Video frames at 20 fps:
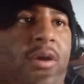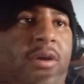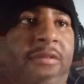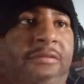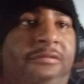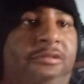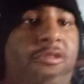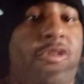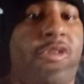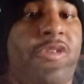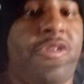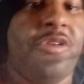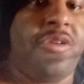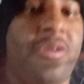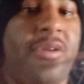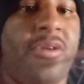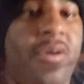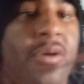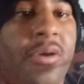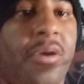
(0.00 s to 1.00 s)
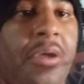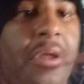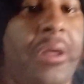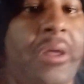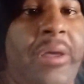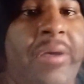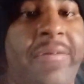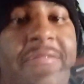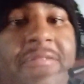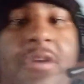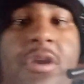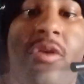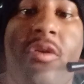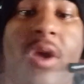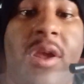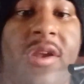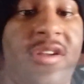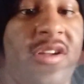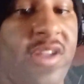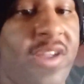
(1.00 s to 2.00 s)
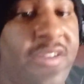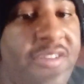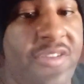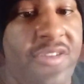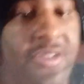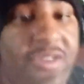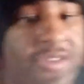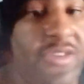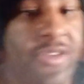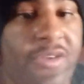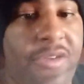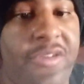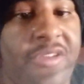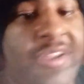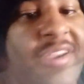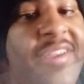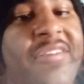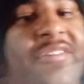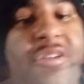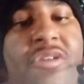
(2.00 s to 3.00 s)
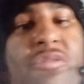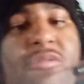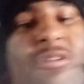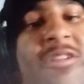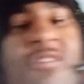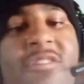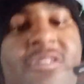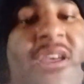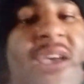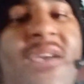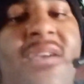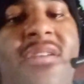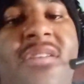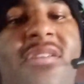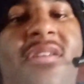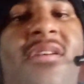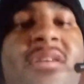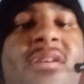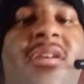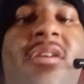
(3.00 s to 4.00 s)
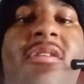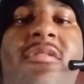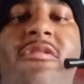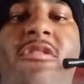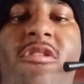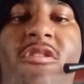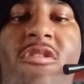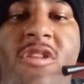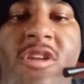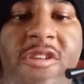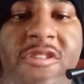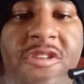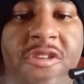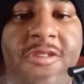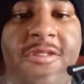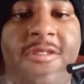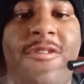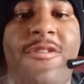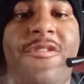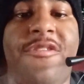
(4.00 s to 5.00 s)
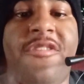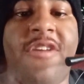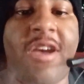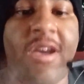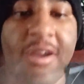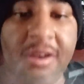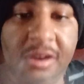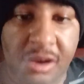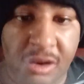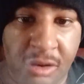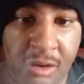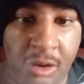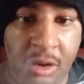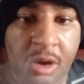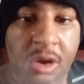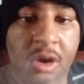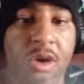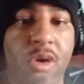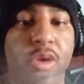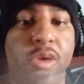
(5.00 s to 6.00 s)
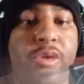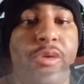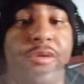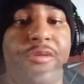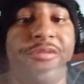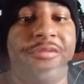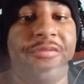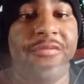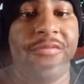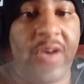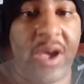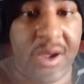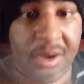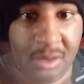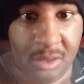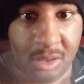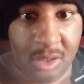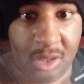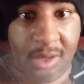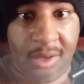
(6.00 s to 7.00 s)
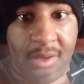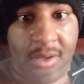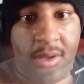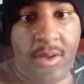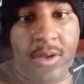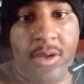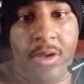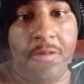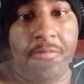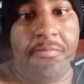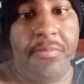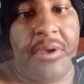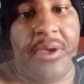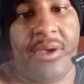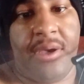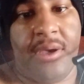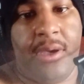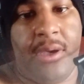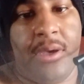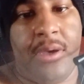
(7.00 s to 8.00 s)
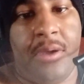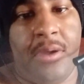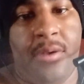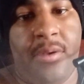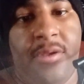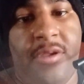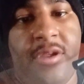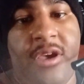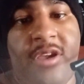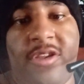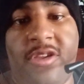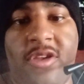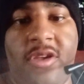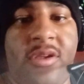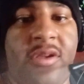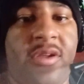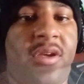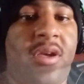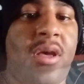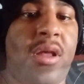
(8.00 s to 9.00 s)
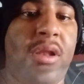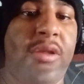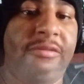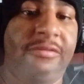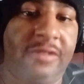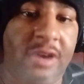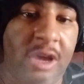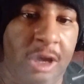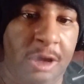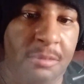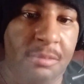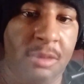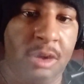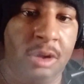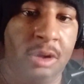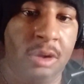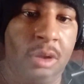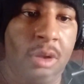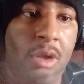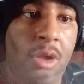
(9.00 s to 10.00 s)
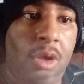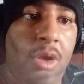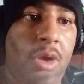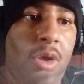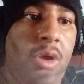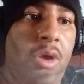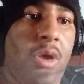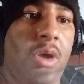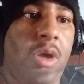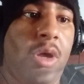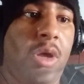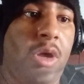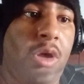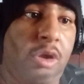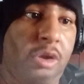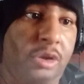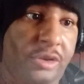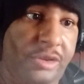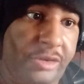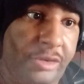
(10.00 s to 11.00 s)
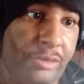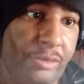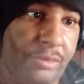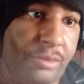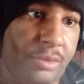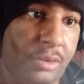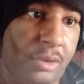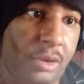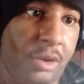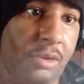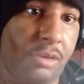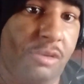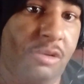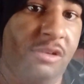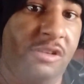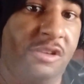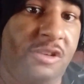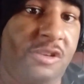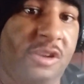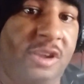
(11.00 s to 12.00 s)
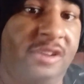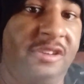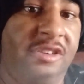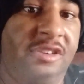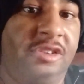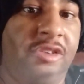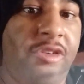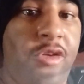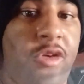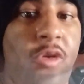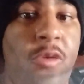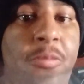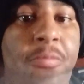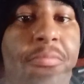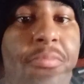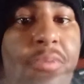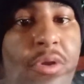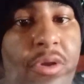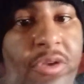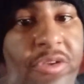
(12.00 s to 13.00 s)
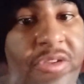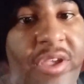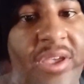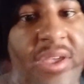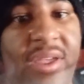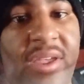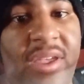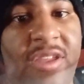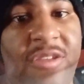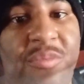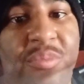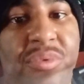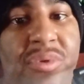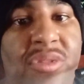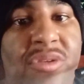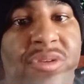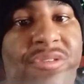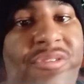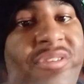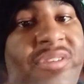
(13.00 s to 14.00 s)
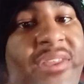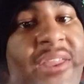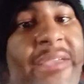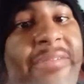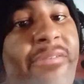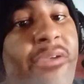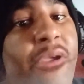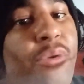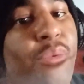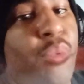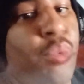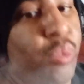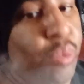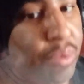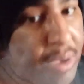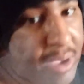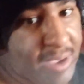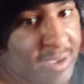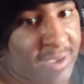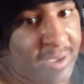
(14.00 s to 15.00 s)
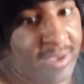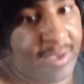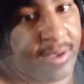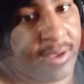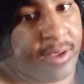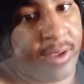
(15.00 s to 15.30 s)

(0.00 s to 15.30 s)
First off, congratulations to D Generation X and congratulations to China to finally being inducted in the Hall of Fame. Also, congratulations to Booker T and his brother Stevie Ray